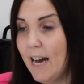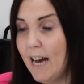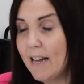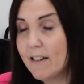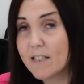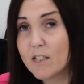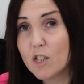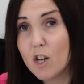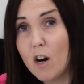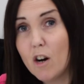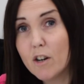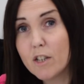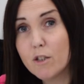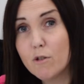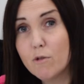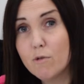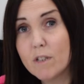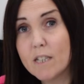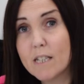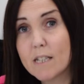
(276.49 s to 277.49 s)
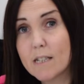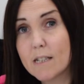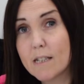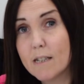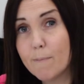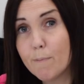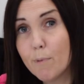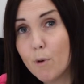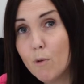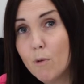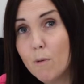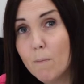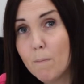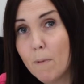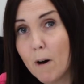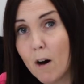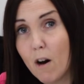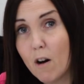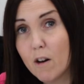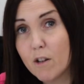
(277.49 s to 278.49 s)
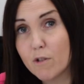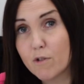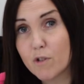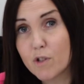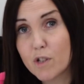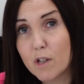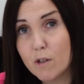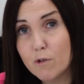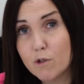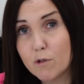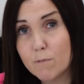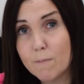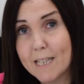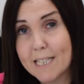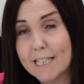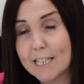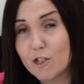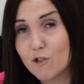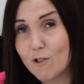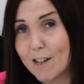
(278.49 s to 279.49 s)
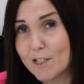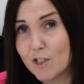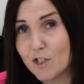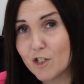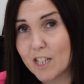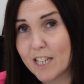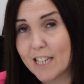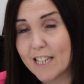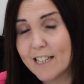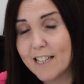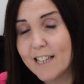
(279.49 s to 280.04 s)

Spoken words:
And target audience is an important part of your social media strategy.